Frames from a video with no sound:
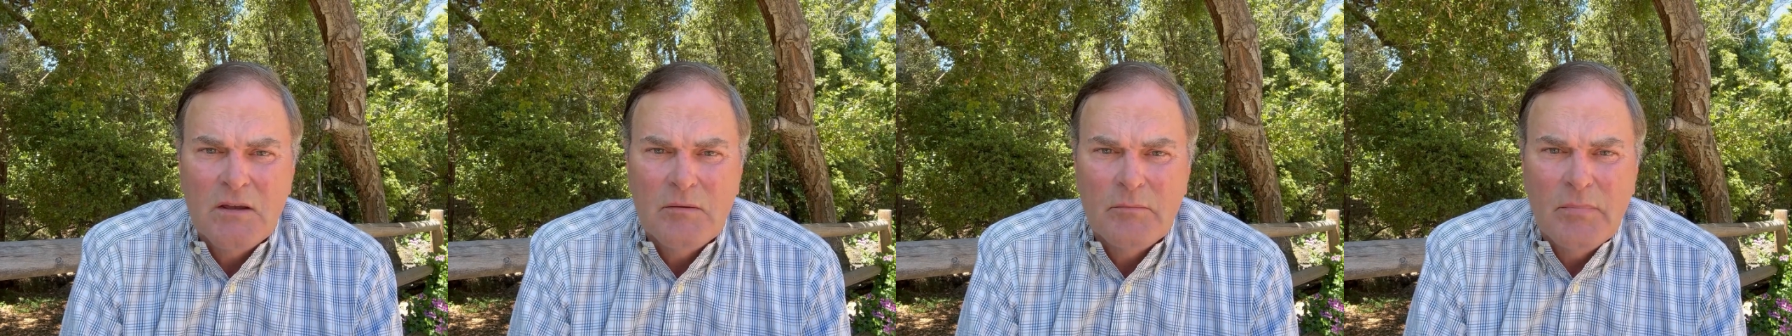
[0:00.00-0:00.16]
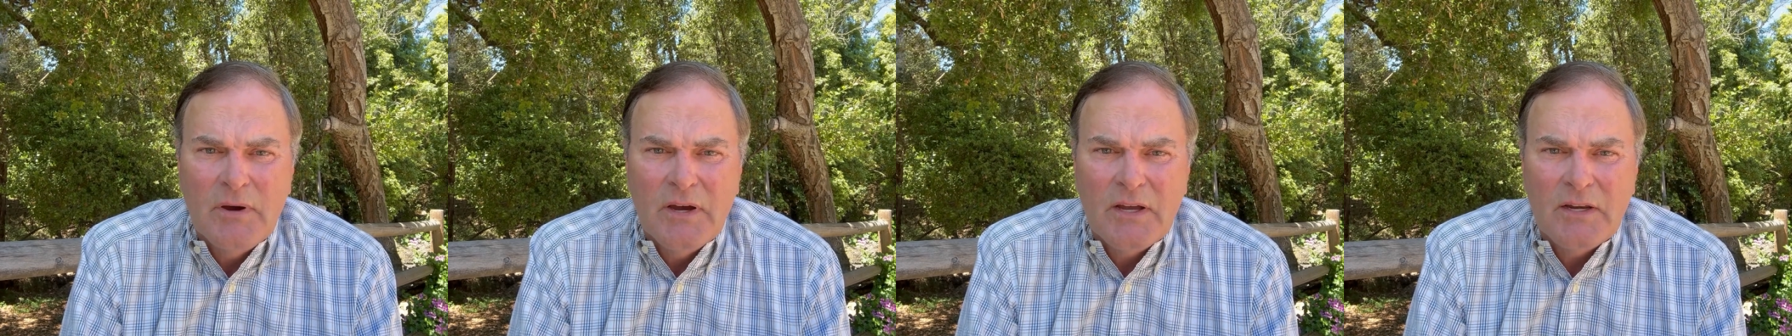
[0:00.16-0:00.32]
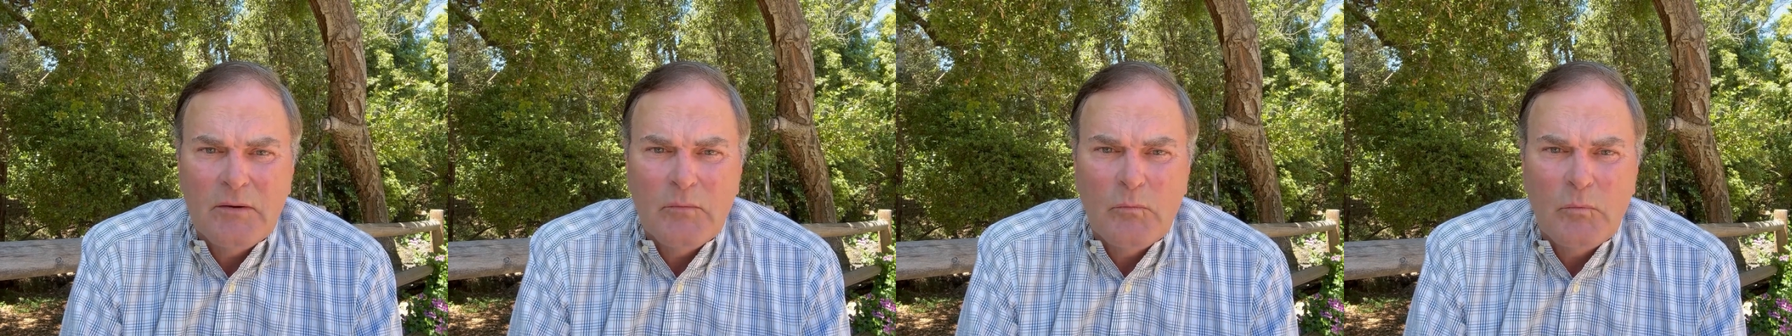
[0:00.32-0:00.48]

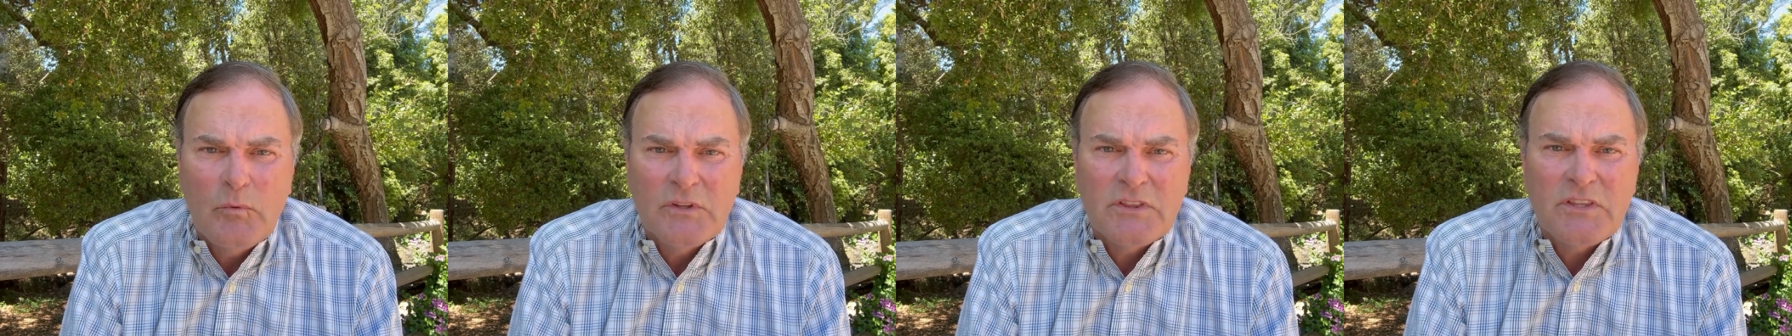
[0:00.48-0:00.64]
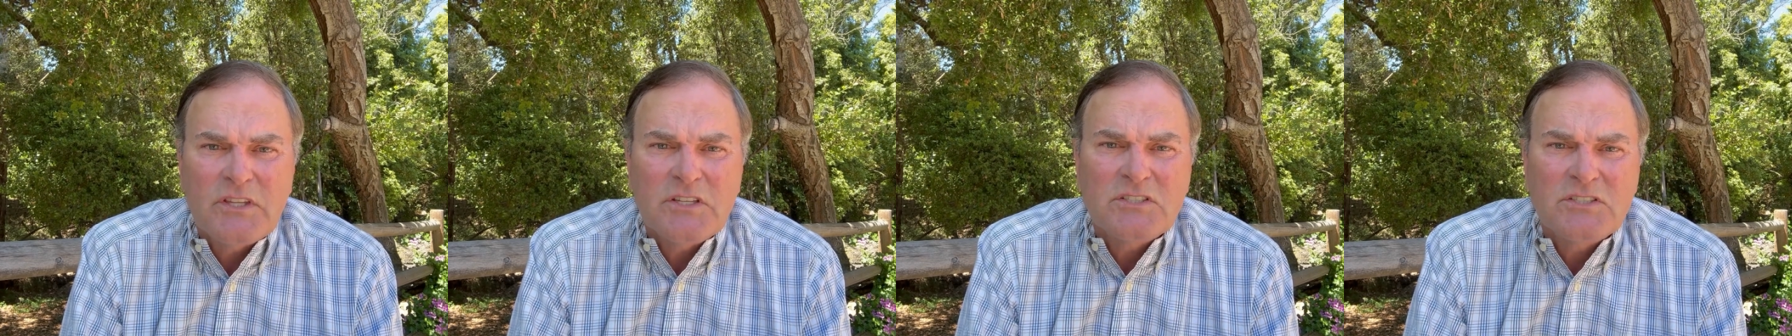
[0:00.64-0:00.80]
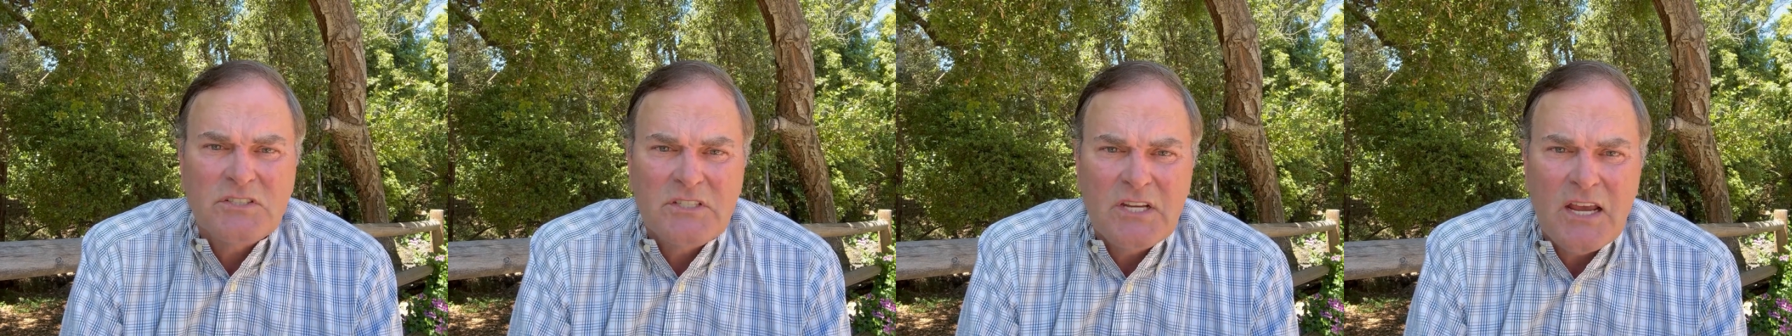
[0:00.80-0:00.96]
But with
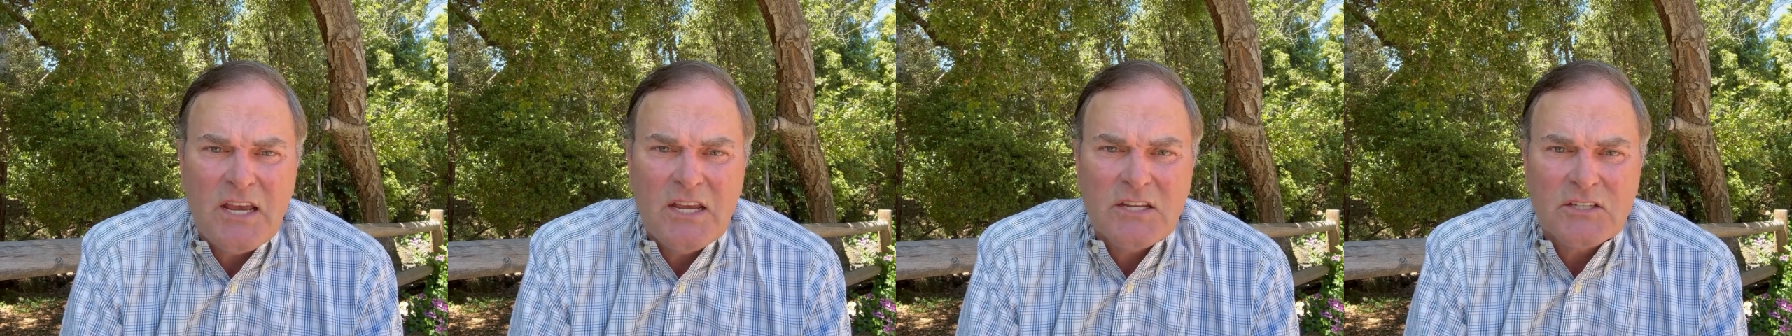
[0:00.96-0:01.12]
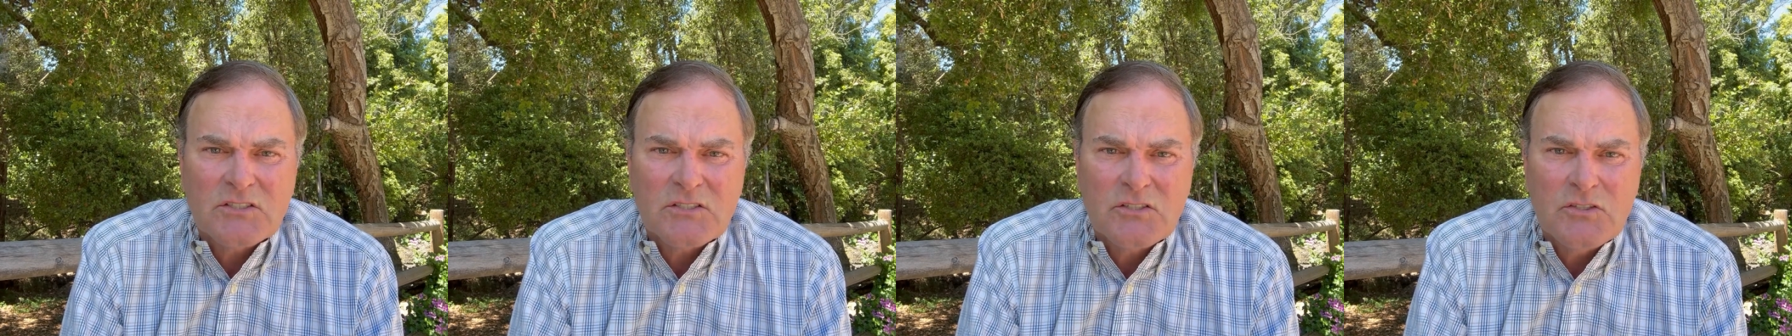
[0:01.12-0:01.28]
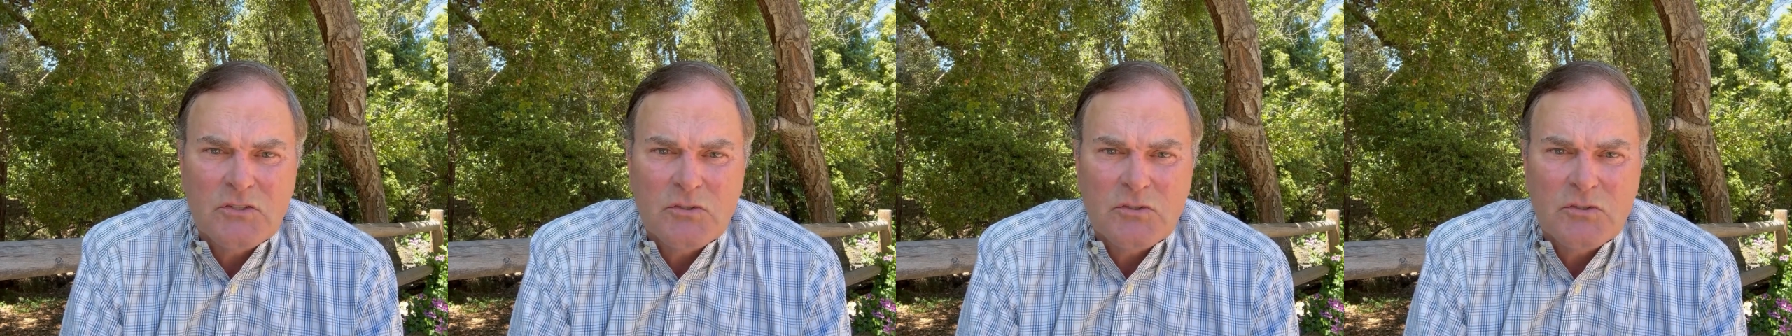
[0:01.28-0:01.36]
this test,